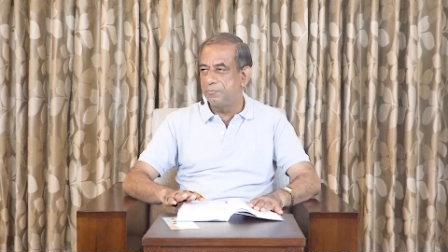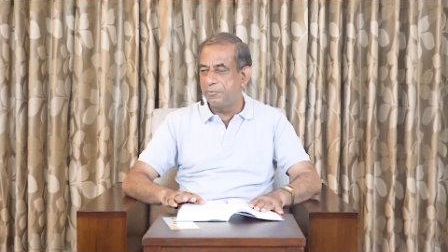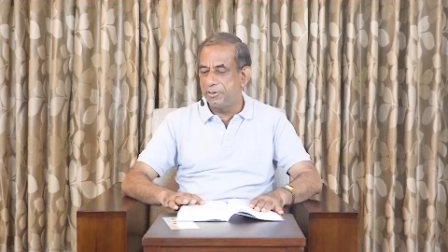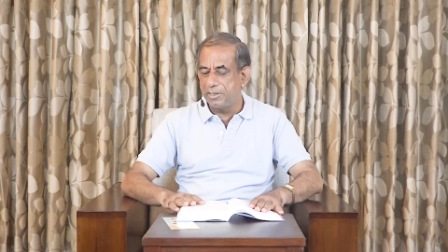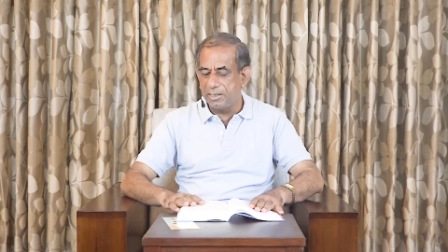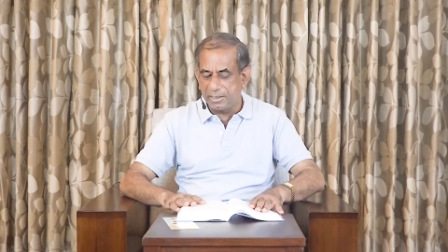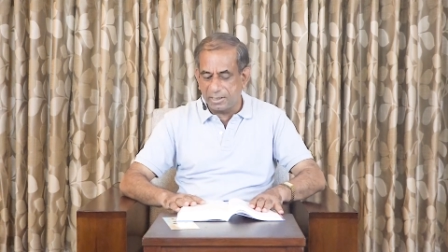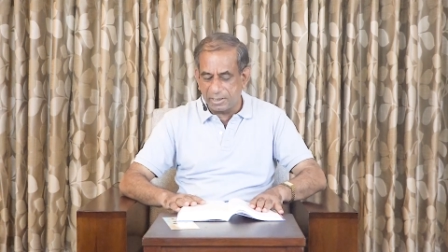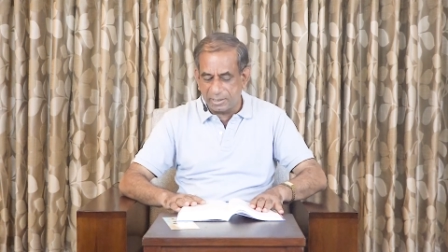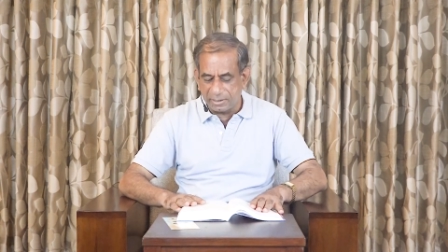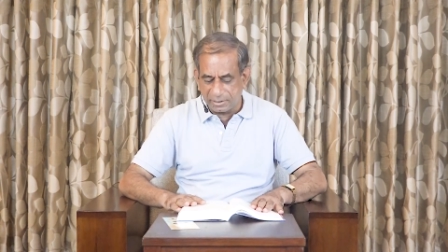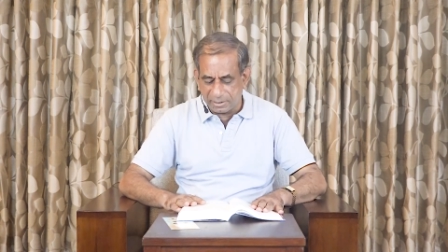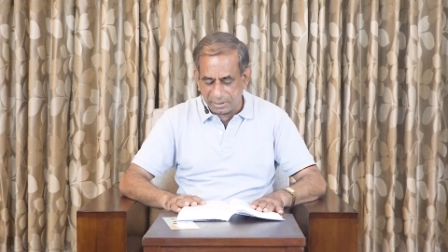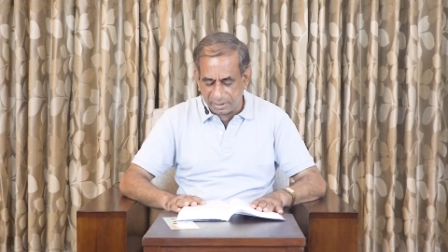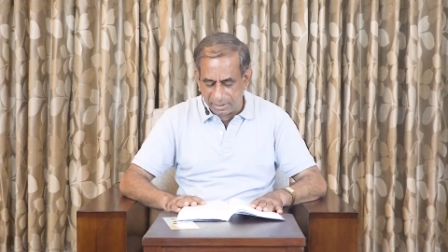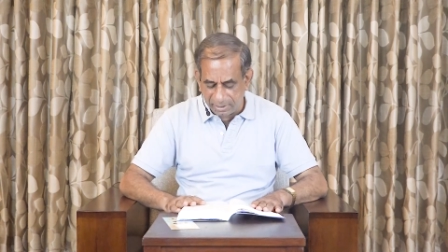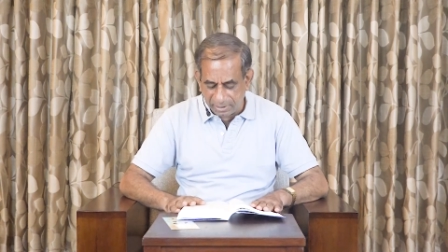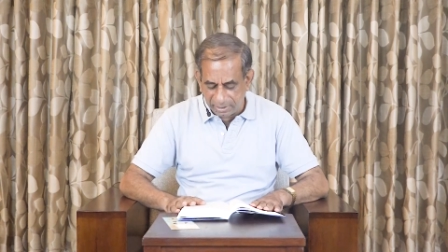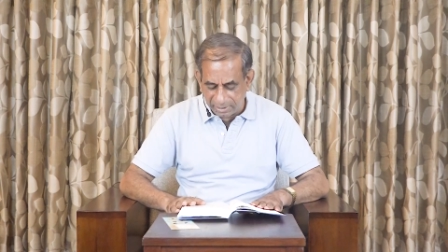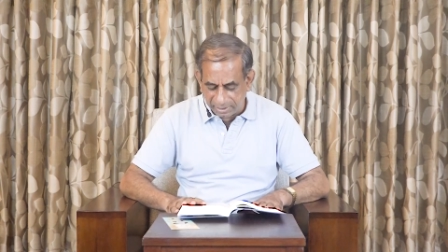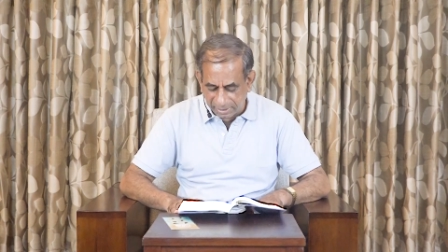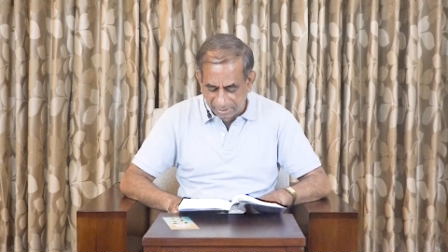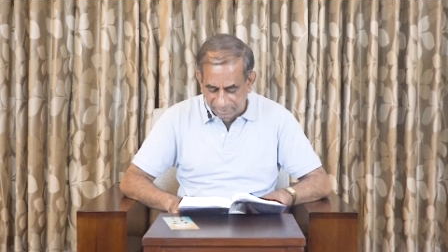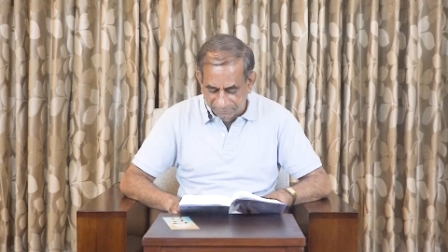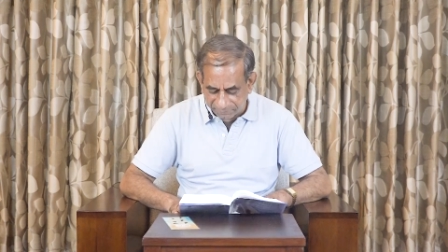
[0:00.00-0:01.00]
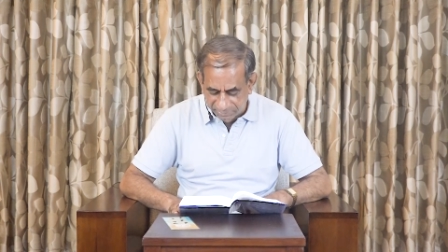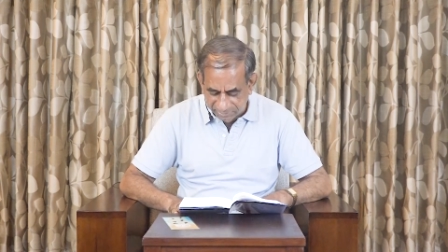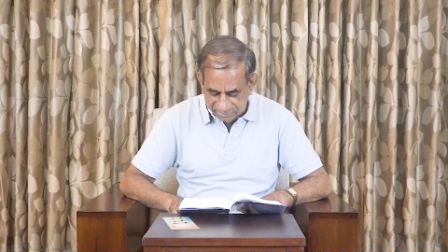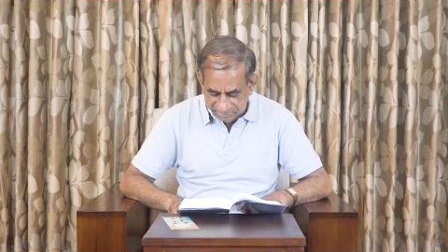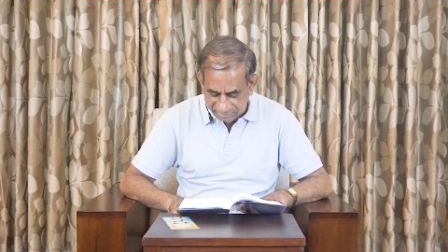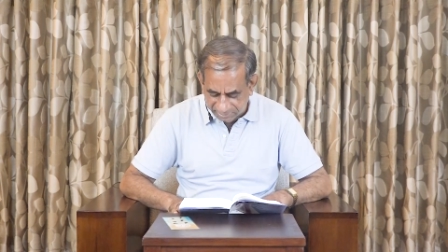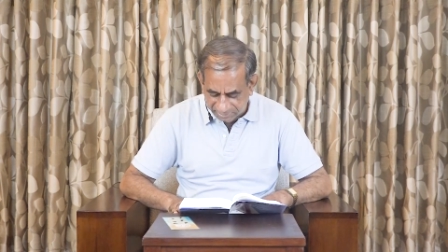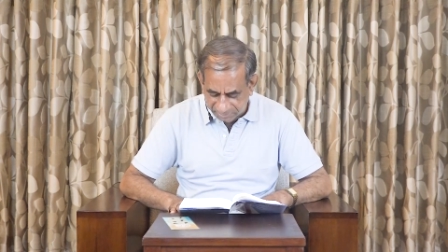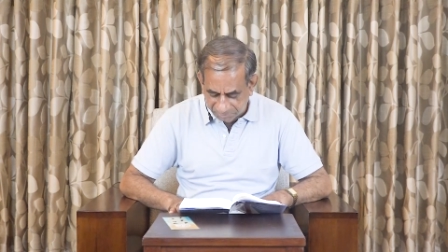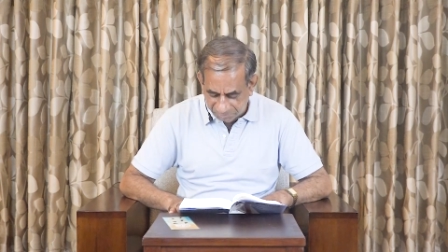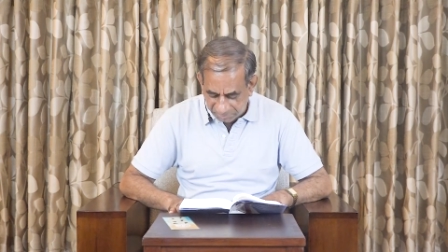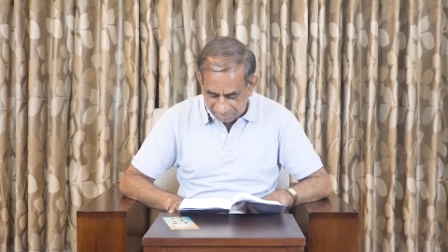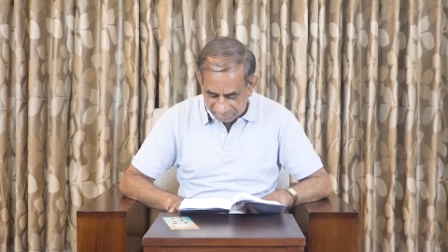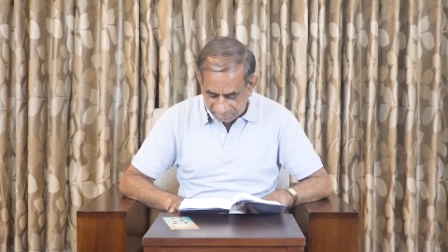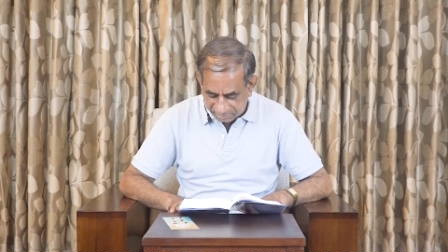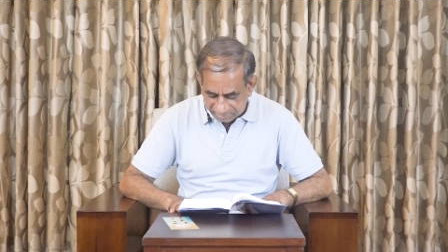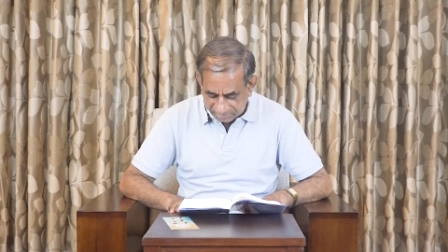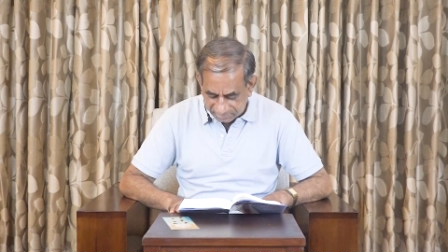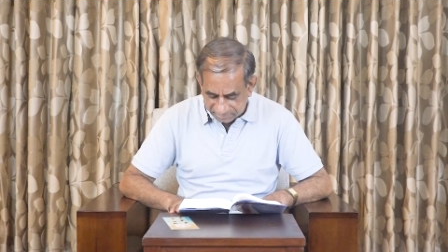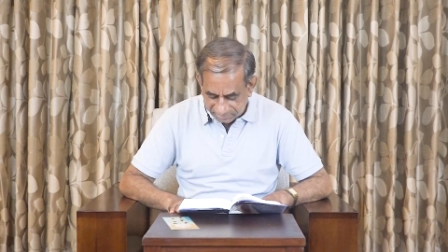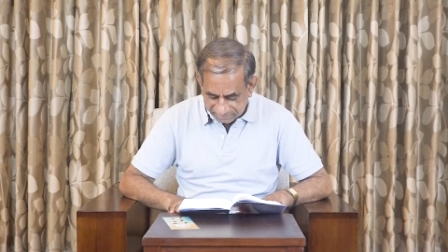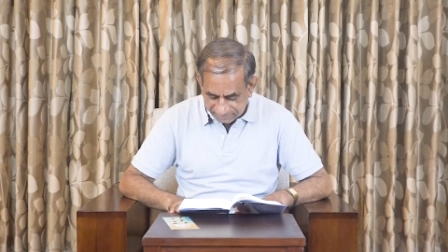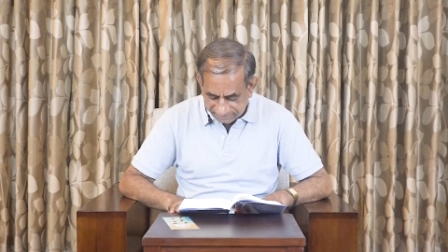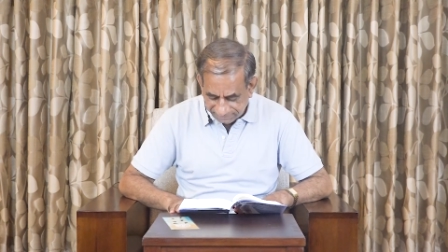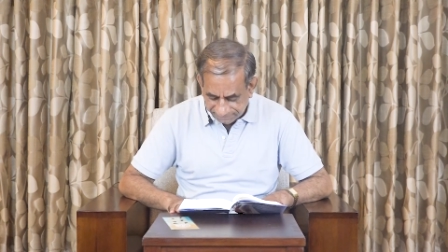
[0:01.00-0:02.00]
very concretely have this
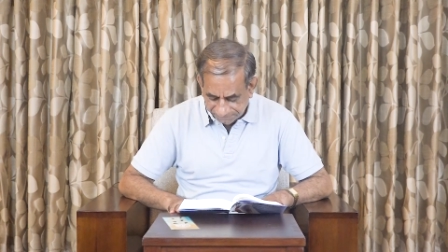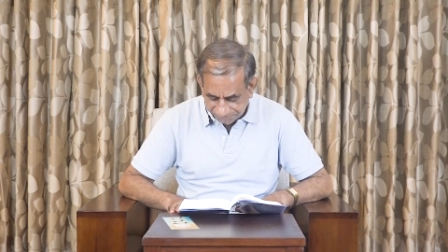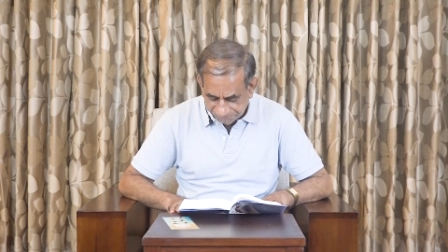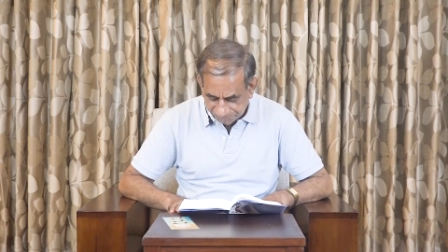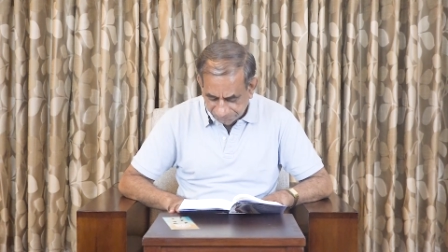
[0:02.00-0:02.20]
experience.